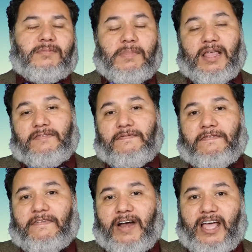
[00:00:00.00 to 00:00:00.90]
smelling
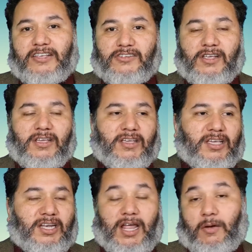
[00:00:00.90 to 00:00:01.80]
fresh
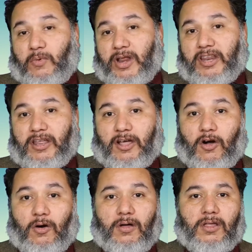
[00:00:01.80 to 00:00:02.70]
and uh, ready to
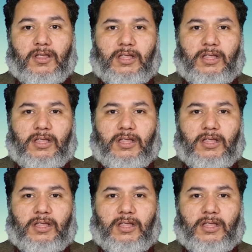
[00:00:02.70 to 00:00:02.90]
go.